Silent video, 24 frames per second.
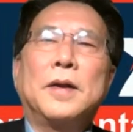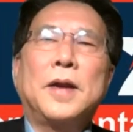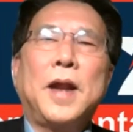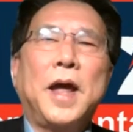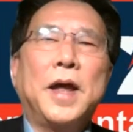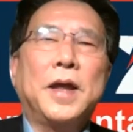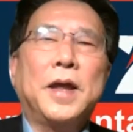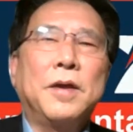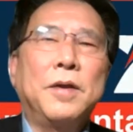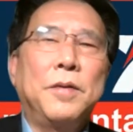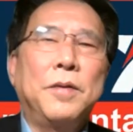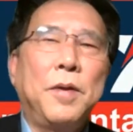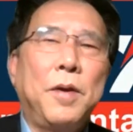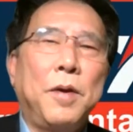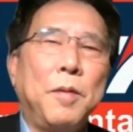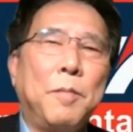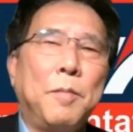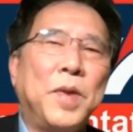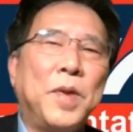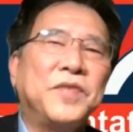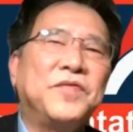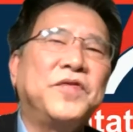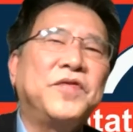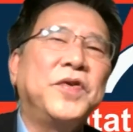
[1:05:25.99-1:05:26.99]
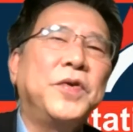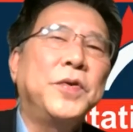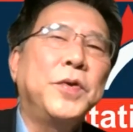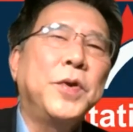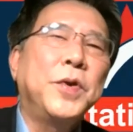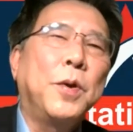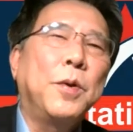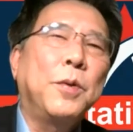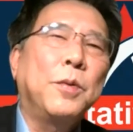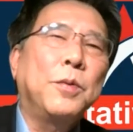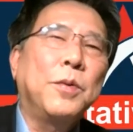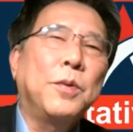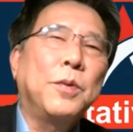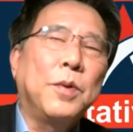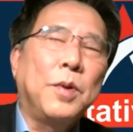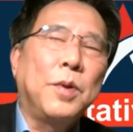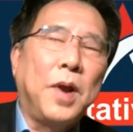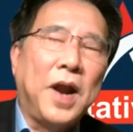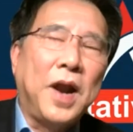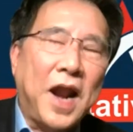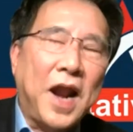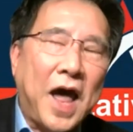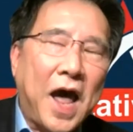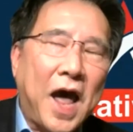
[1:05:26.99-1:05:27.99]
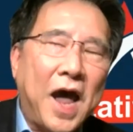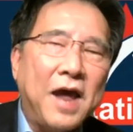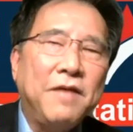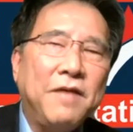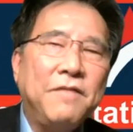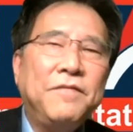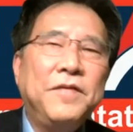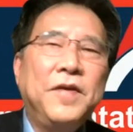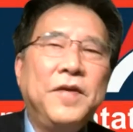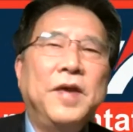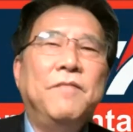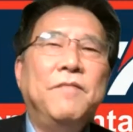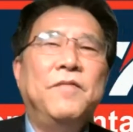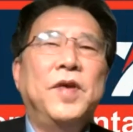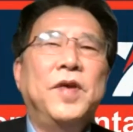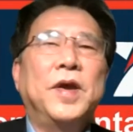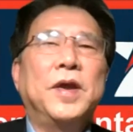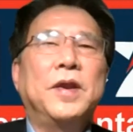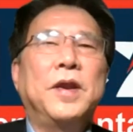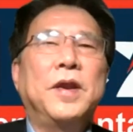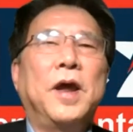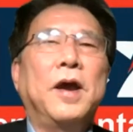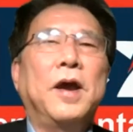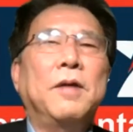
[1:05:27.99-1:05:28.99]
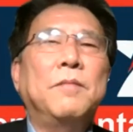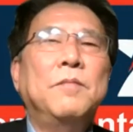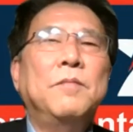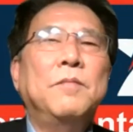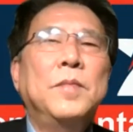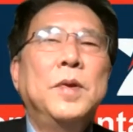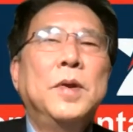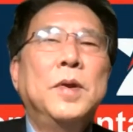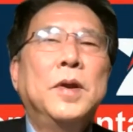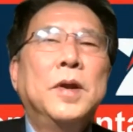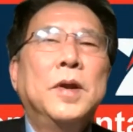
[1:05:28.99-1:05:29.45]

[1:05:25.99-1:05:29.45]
like you know, material life in Vietnam.